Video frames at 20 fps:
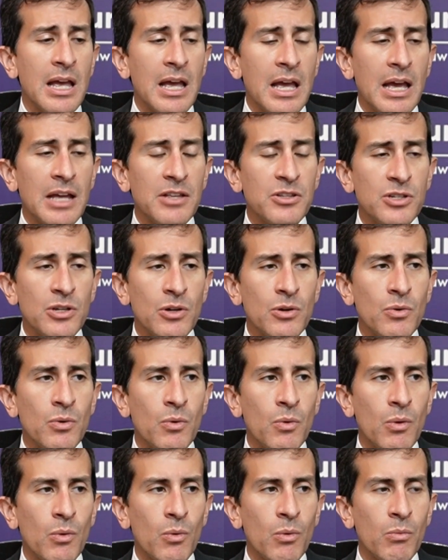And
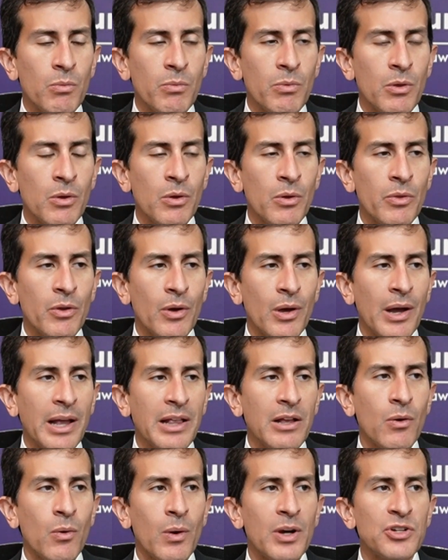so the
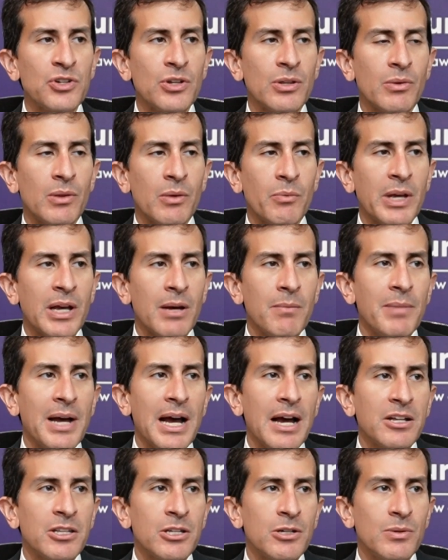kind of question that we come
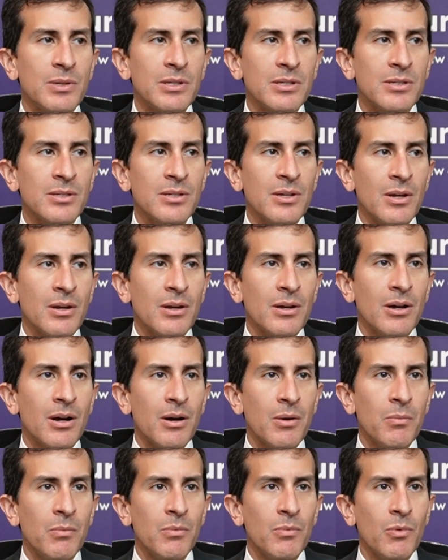back to is,
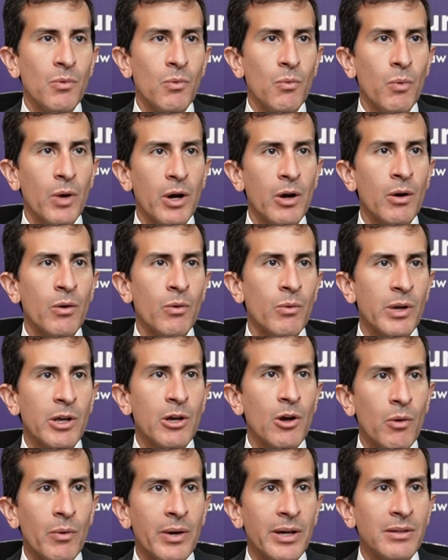where are we
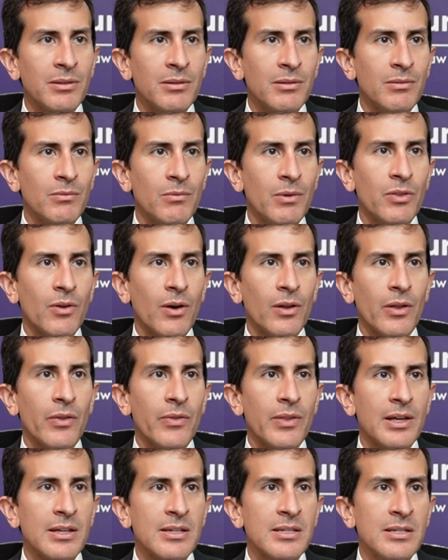going with all
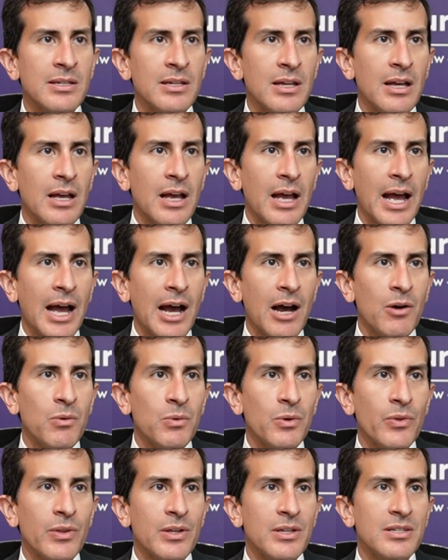of this? How
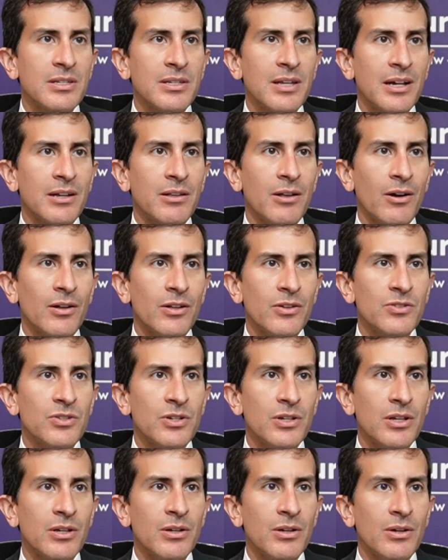will this
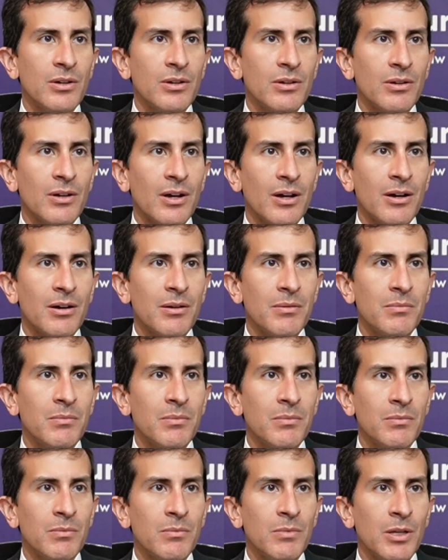technology,
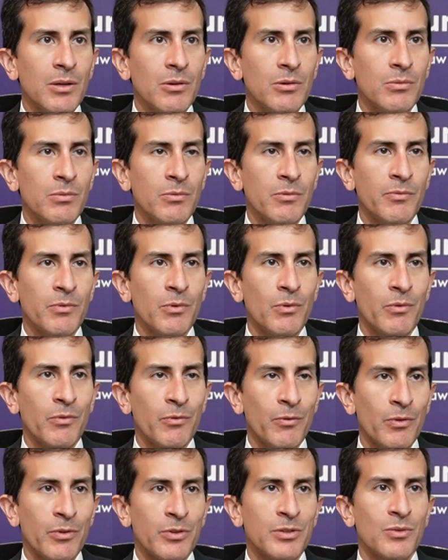
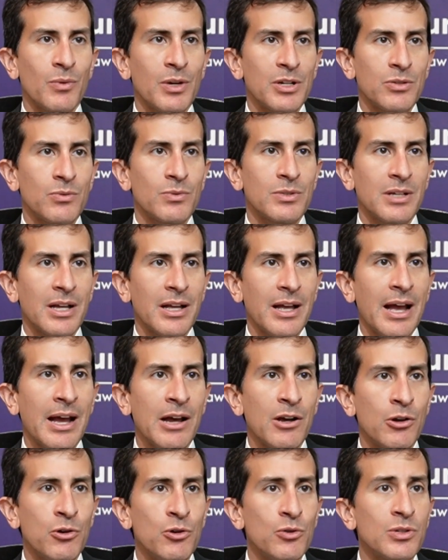first the question was kind
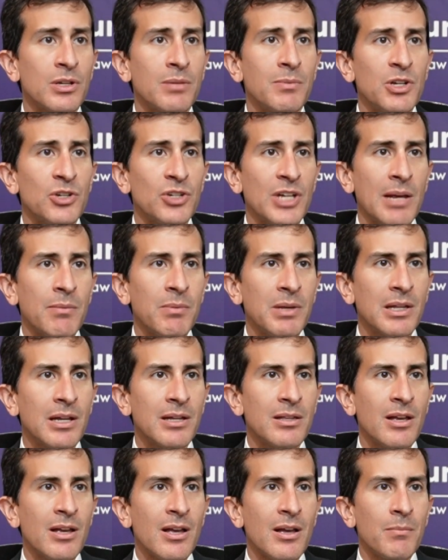of who's going to be shaping
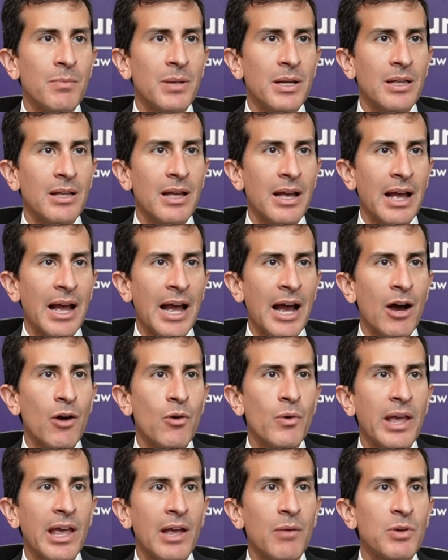it, but
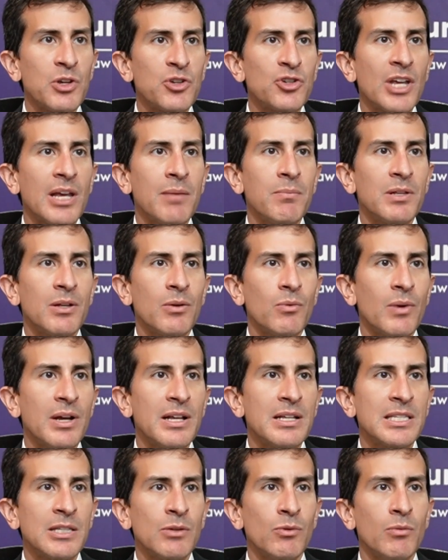how can we shape it in
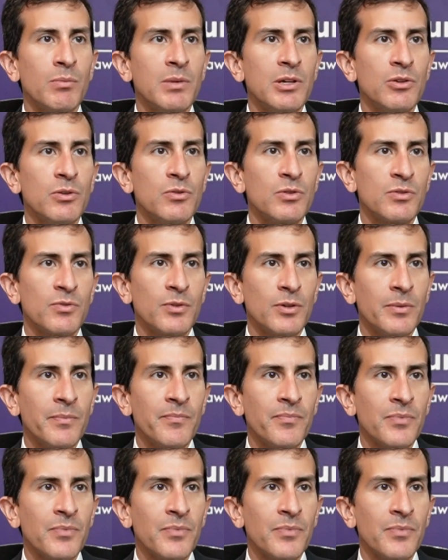ways that will be useful?